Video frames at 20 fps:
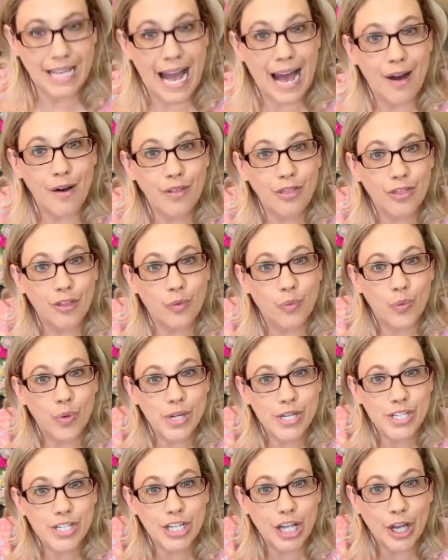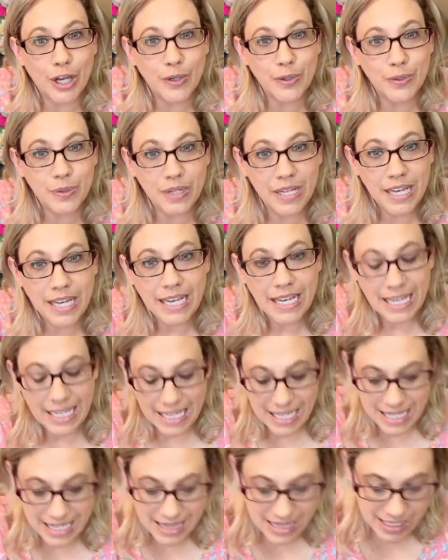out the wood tone
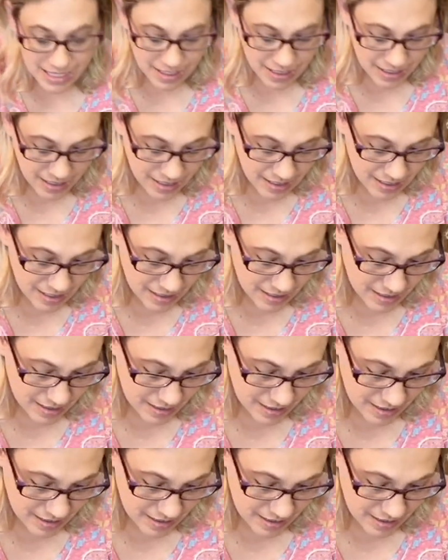in the